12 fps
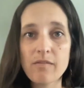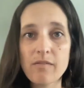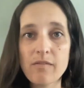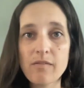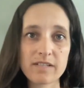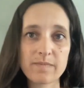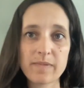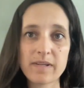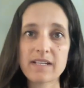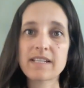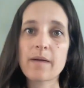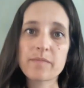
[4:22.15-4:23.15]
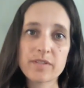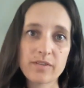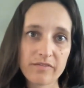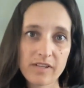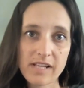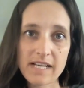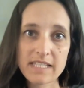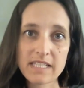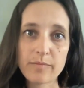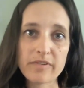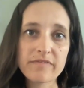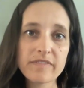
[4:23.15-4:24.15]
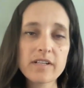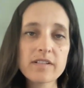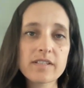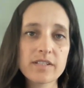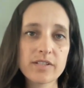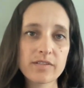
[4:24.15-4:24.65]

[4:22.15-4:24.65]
where there's been attempts, you know, for the last number of years